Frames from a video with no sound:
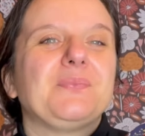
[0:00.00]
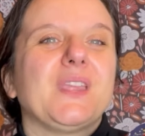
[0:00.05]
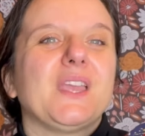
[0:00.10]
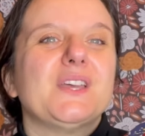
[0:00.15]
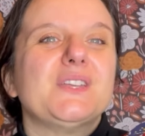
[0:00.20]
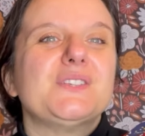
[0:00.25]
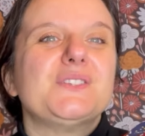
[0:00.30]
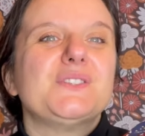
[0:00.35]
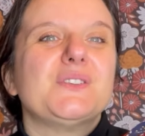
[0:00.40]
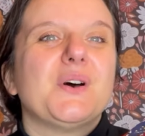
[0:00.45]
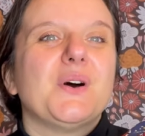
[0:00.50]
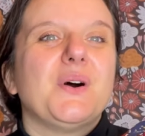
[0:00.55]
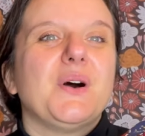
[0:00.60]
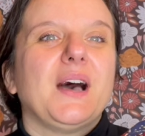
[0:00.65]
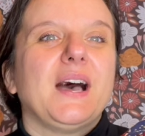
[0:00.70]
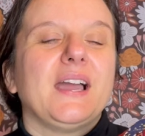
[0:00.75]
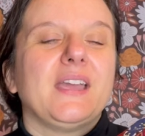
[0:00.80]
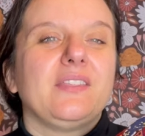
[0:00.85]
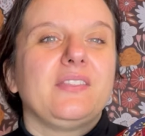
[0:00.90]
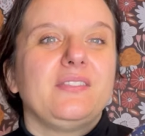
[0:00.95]
So
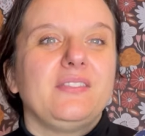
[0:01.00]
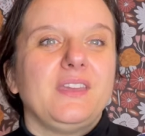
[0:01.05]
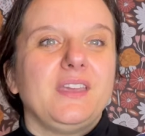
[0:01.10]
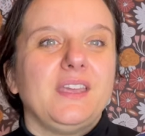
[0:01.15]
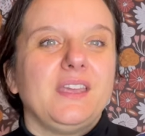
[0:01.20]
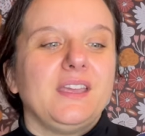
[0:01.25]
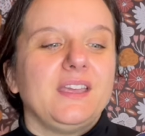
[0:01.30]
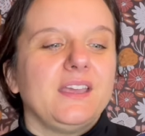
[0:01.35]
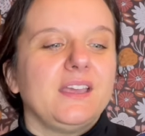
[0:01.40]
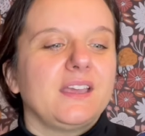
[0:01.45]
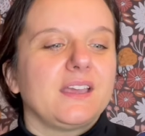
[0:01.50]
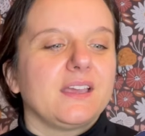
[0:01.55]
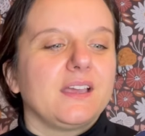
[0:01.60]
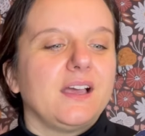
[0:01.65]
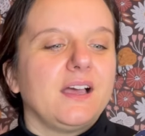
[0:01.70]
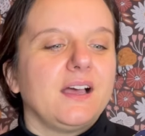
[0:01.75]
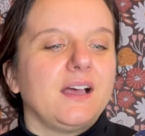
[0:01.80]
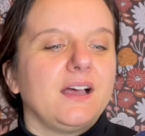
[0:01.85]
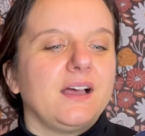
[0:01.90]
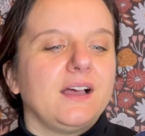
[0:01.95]
I think,
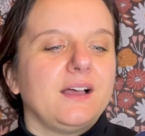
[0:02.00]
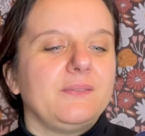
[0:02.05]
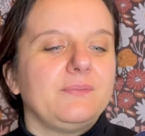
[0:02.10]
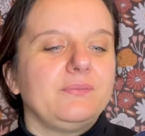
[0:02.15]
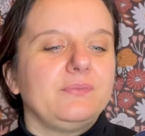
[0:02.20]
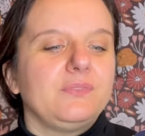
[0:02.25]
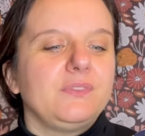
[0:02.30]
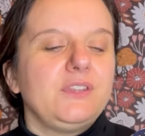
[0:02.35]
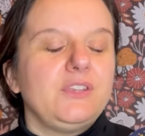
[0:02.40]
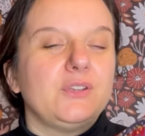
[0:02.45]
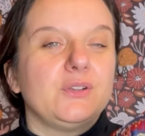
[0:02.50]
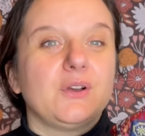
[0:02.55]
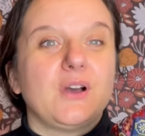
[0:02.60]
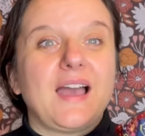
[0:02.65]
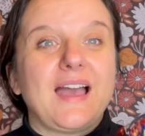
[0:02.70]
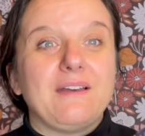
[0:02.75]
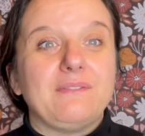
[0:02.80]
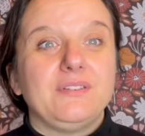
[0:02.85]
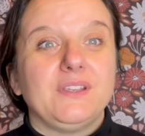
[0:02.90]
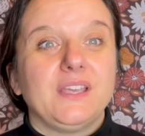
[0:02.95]
you know,
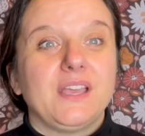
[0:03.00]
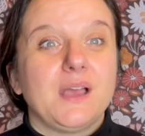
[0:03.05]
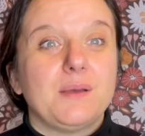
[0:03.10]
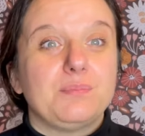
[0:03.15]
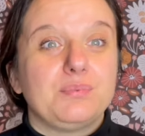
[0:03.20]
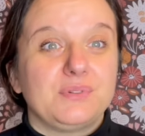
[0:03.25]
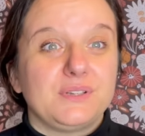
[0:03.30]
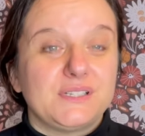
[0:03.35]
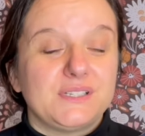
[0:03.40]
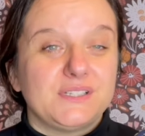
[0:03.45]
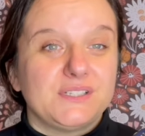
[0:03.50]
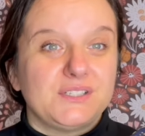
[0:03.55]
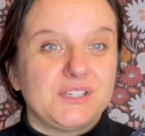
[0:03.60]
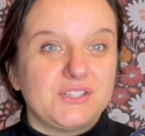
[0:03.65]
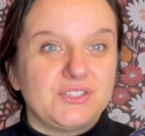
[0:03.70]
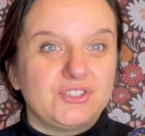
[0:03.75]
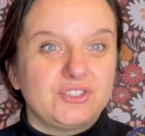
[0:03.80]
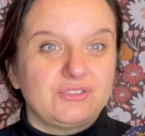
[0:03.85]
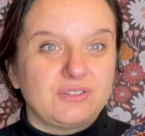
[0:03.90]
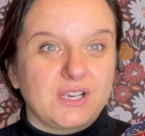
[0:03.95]
having a printed
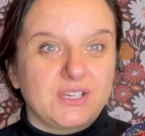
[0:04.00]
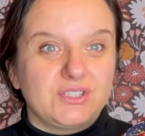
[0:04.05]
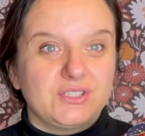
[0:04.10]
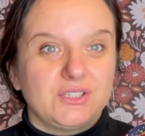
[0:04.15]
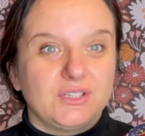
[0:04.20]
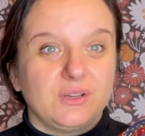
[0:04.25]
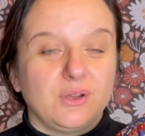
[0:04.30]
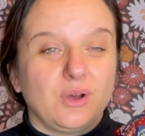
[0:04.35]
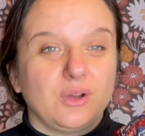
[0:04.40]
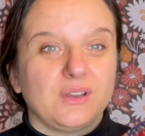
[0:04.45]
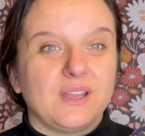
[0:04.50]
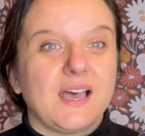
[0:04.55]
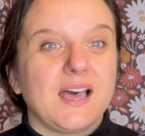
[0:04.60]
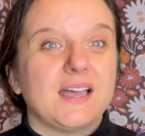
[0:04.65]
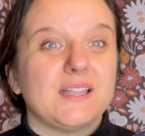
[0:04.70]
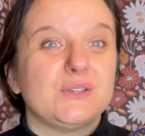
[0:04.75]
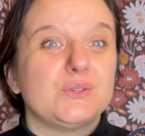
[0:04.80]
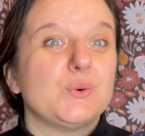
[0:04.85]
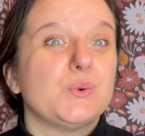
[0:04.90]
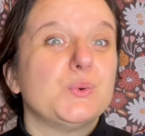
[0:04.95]
instruction on
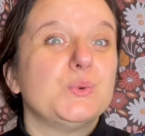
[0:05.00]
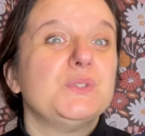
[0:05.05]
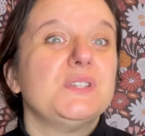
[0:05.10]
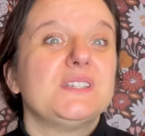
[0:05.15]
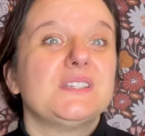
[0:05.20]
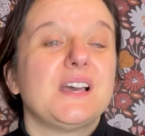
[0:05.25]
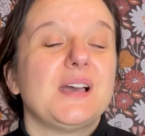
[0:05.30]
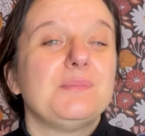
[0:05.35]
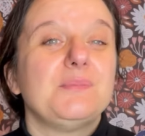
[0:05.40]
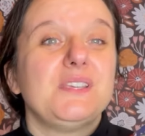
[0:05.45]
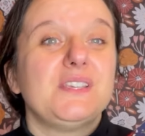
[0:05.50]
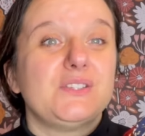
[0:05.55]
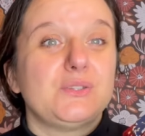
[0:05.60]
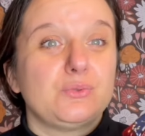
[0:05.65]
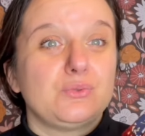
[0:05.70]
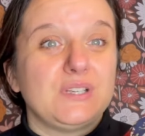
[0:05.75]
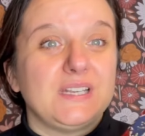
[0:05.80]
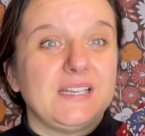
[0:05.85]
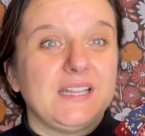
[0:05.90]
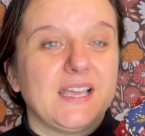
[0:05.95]
hand all the time is
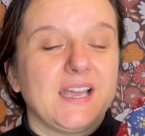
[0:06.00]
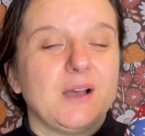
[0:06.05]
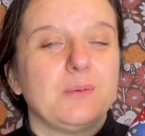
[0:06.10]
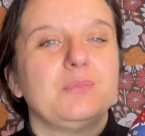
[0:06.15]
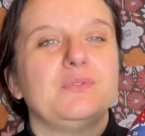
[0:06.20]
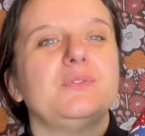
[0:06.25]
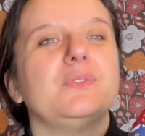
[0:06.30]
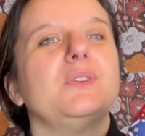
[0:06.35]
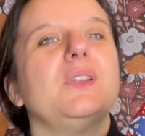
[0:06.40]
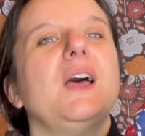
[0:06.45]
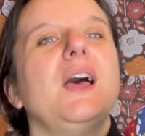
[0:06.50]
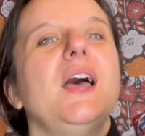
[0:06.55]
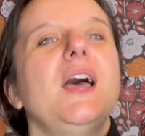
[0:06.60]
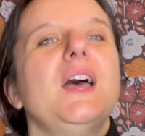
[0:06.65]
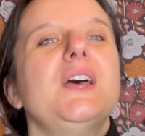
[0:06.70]
really helpful.